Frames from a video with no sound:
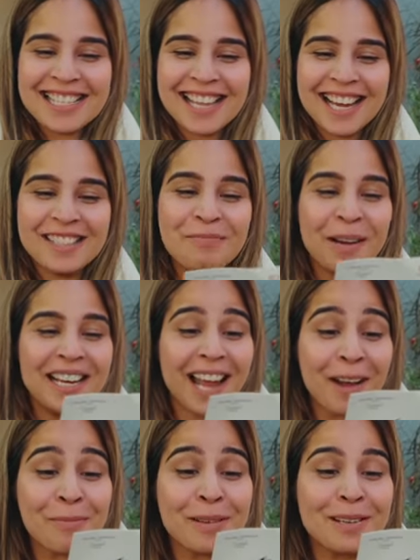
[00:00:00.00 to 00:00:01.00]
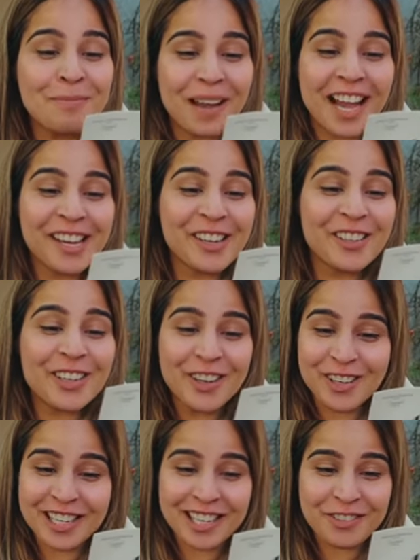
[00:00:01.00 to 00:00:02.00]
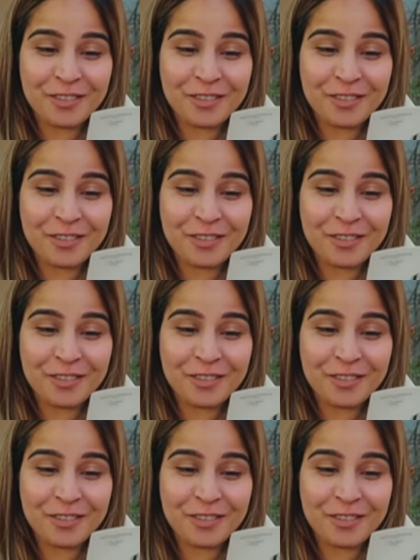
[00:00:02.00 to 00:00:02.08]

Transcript: that. Pineapple, mango, coconut